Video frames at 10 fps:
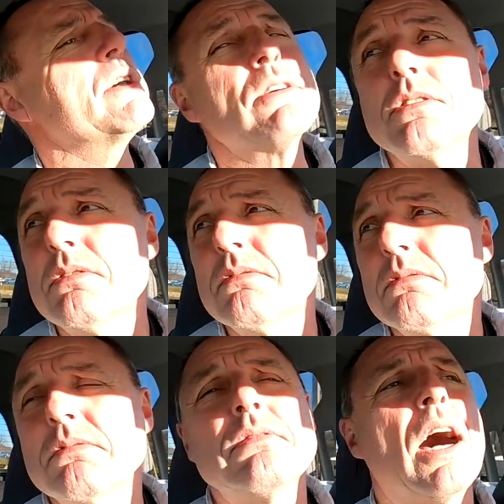to do
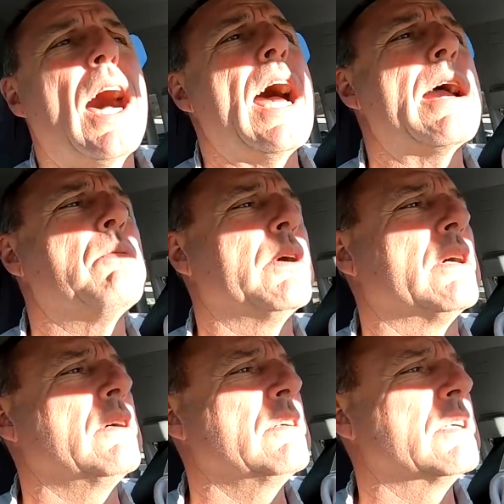I
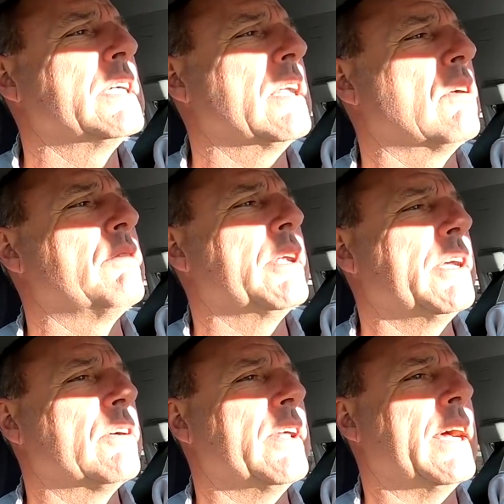will get a little
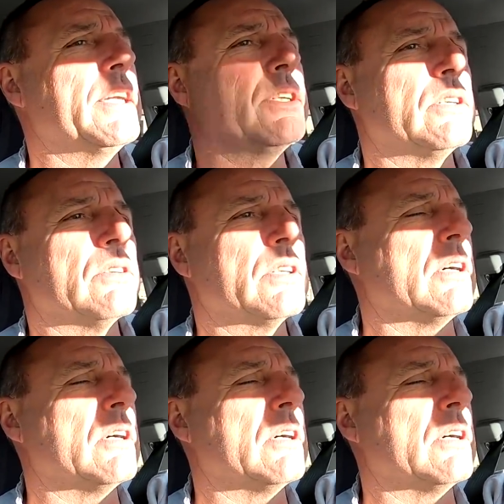video of that too.